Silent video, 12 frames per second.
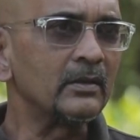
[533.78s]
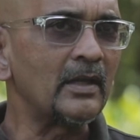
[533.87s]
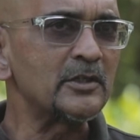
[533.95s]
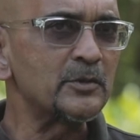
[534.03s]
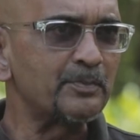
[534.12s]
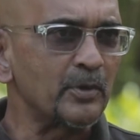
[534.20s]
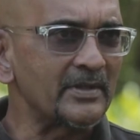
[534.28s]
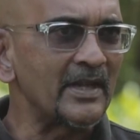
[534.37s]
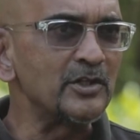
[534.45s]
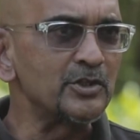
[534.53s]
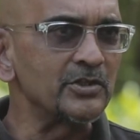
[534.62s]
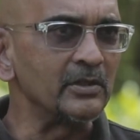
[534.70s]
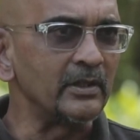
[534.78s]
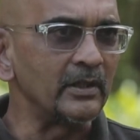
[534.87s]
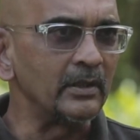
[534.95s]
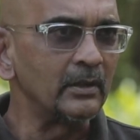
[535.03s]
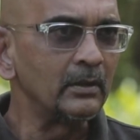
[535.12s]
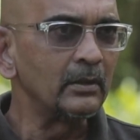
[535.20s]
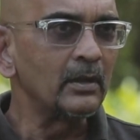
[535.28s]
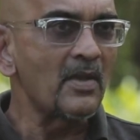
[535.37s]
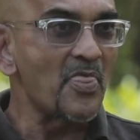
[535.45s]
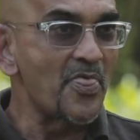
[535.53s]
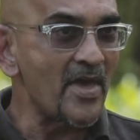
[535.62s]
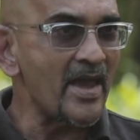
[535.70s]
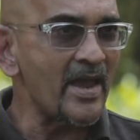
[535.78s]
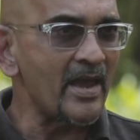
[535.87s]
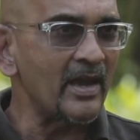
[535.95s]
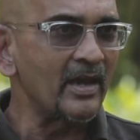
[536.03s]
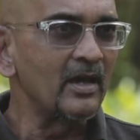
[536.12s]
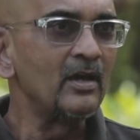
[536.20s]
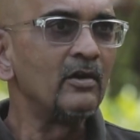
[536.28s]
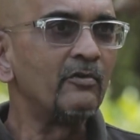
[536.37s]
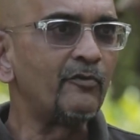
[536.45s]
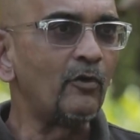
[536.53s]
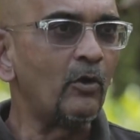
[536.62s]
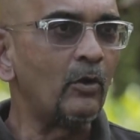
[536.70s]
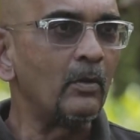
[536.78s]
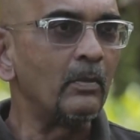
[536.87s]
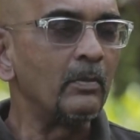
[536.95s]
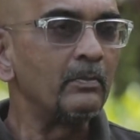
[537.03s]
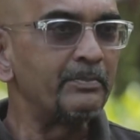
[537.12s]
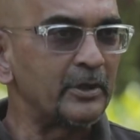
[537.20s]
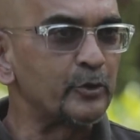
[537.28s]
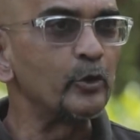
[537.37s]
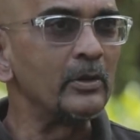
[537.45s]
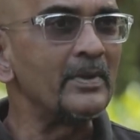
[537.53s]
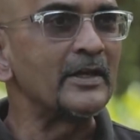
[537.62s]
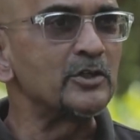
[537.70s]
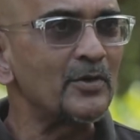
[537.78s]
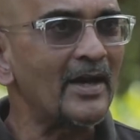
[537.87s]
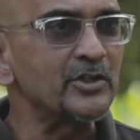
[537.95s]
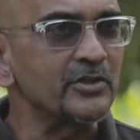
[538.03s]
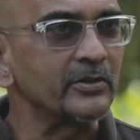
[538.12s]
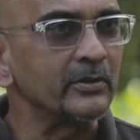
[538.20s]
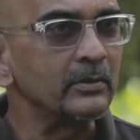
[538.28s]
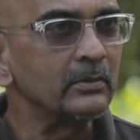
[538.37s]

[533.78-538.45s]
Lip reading: that's potentially there for petroleum extraction